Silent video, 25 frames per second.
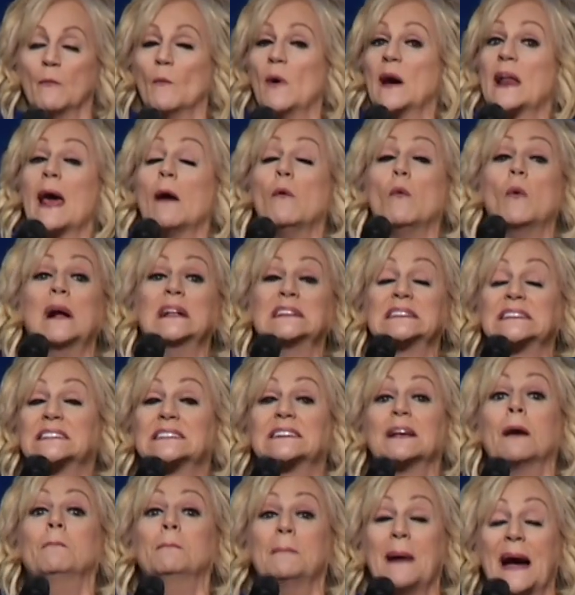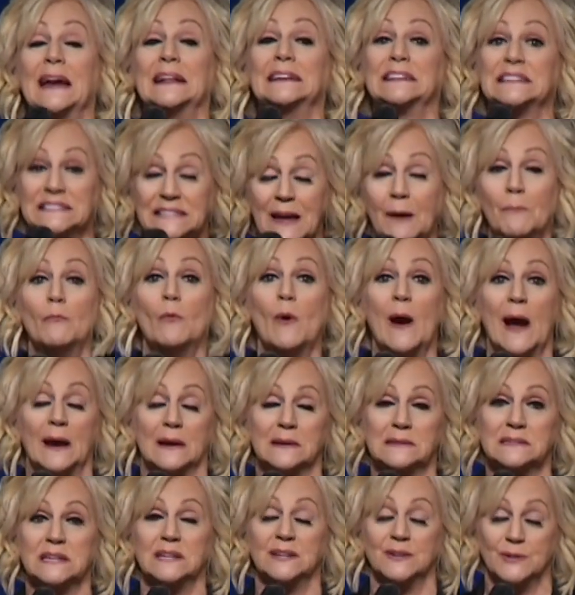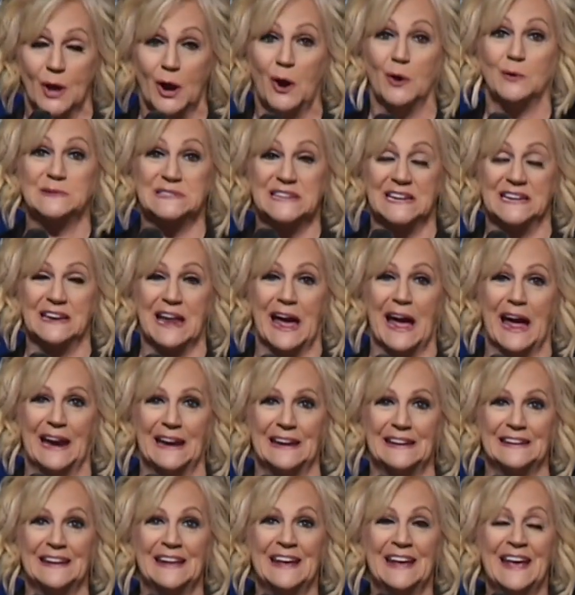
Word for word: And what I want somebody somewhere to know tonight